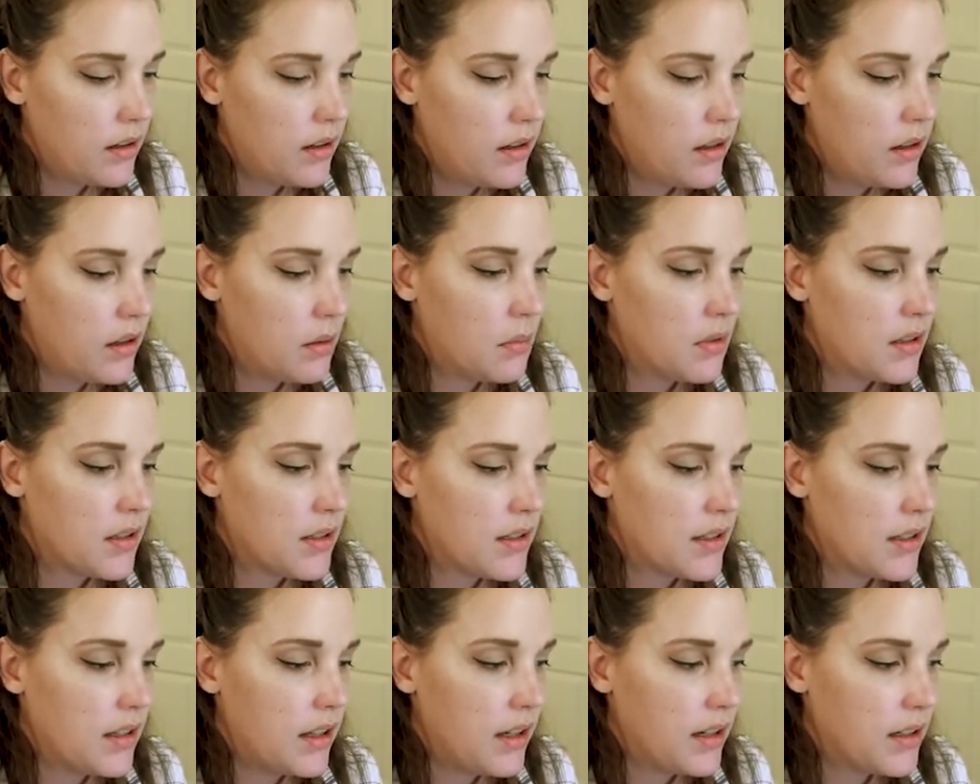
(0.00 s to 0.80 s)
I'm going to
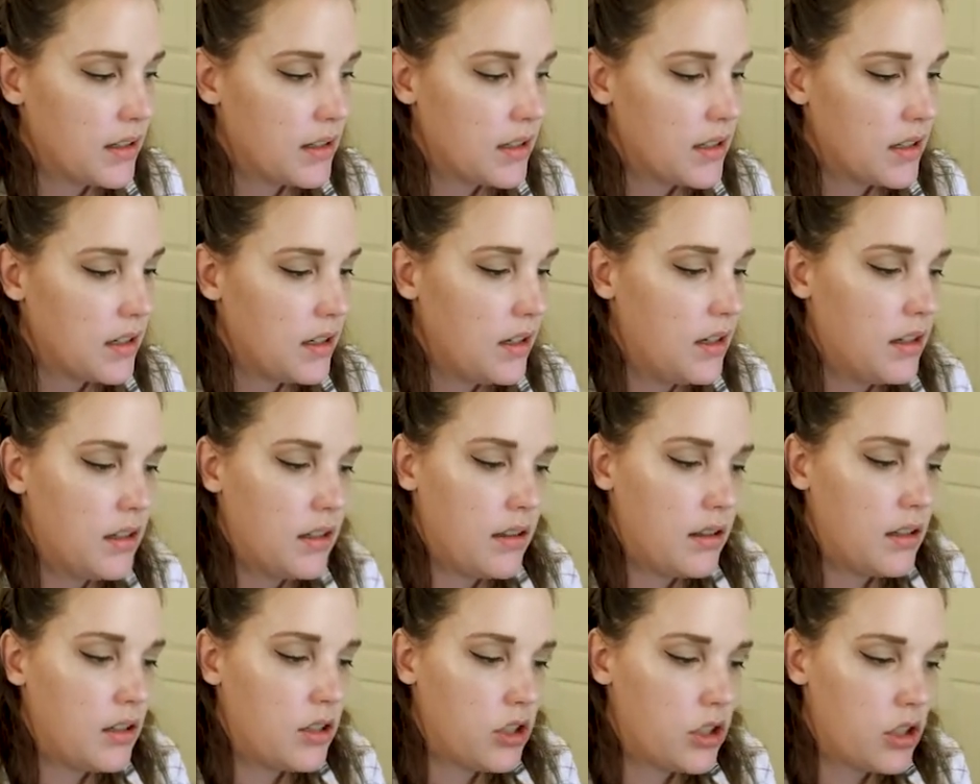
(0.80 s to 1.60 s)
select
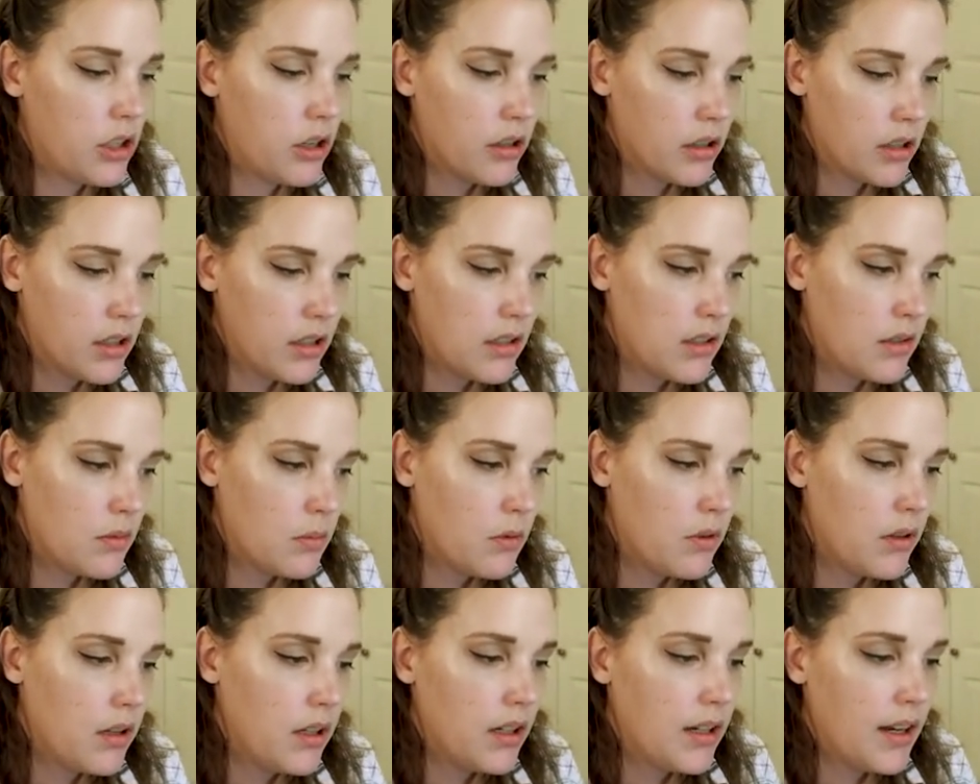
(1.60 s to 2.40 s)
the darkest
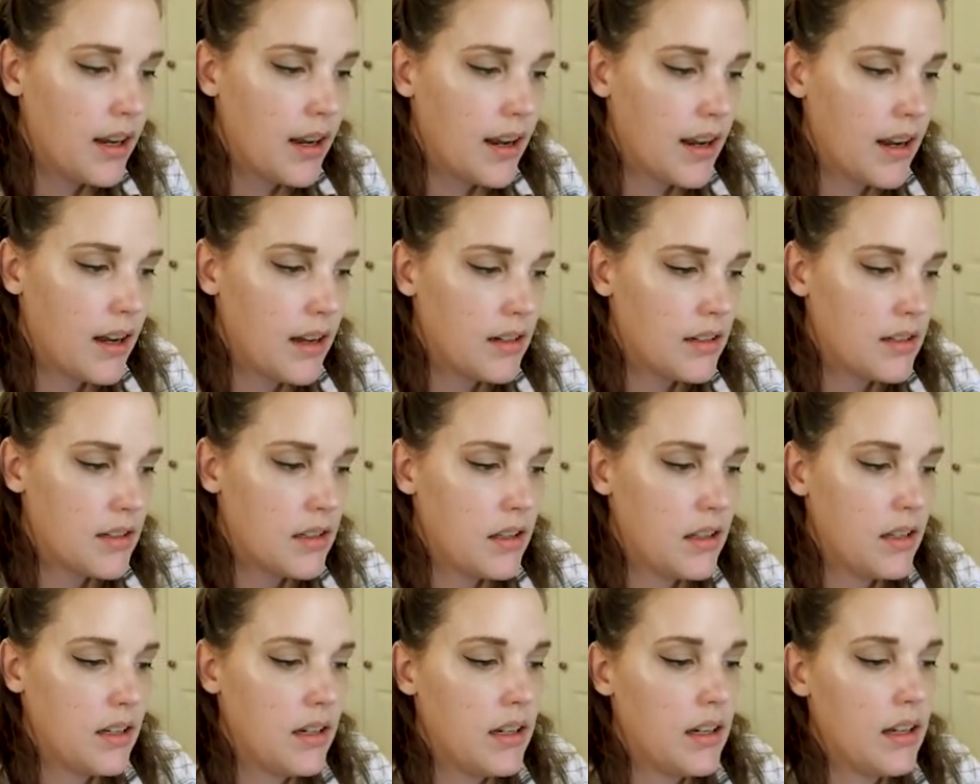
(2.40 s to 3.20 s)
one and
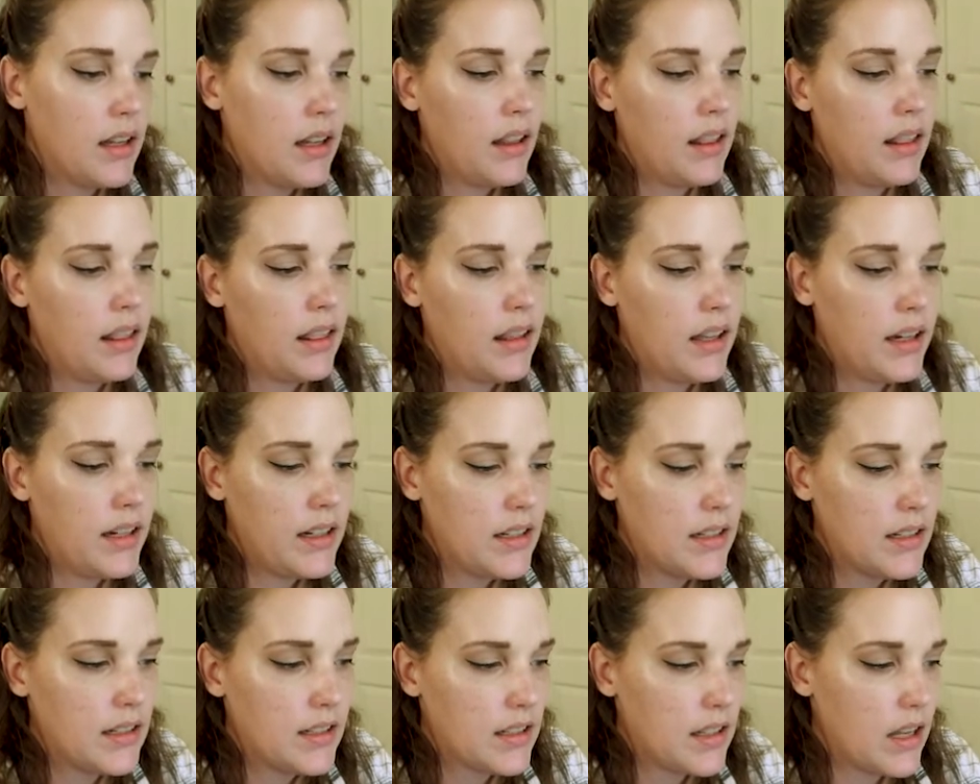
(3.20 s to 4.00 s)
the
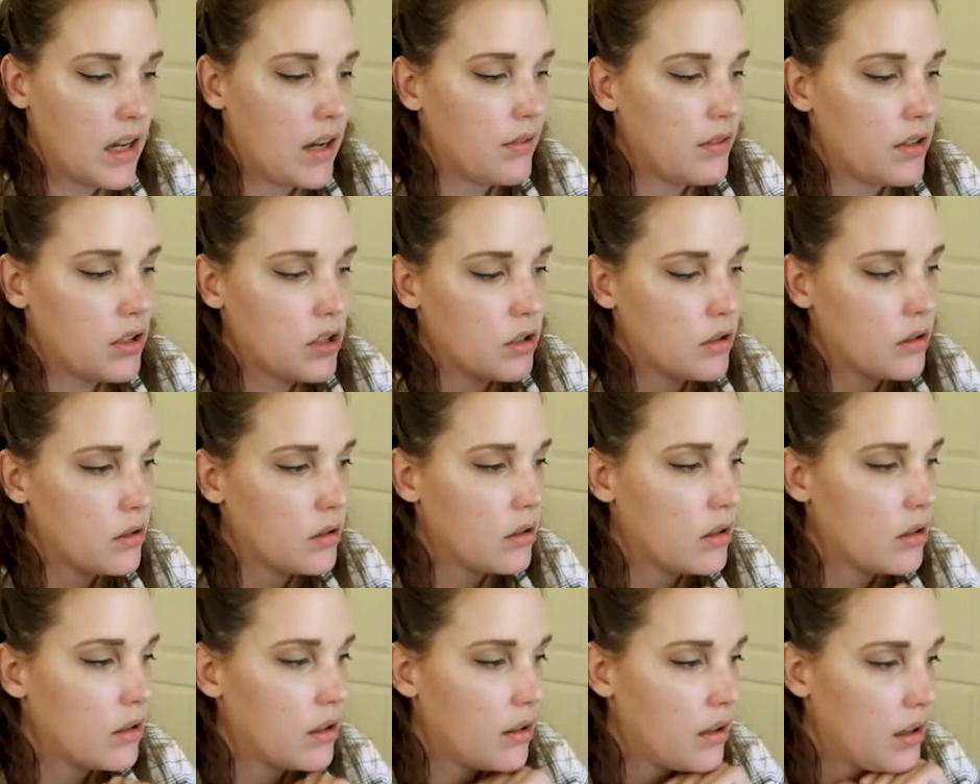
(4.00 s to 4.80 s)
lightest
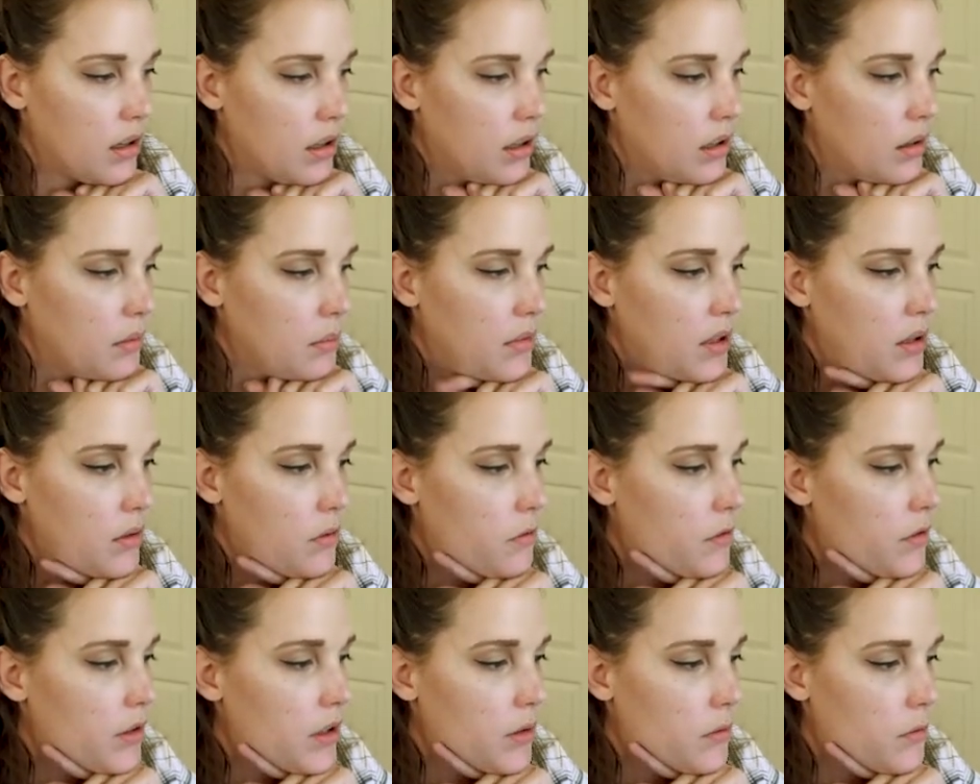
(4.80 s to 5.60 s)
lavender
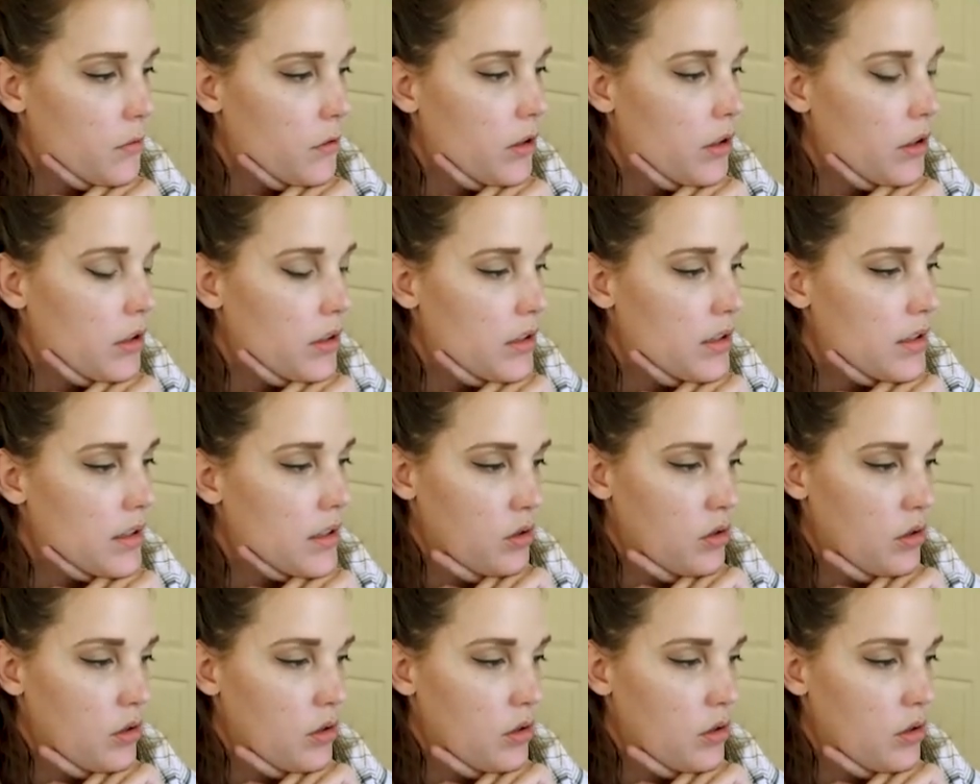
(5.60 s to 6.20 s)
infinite font.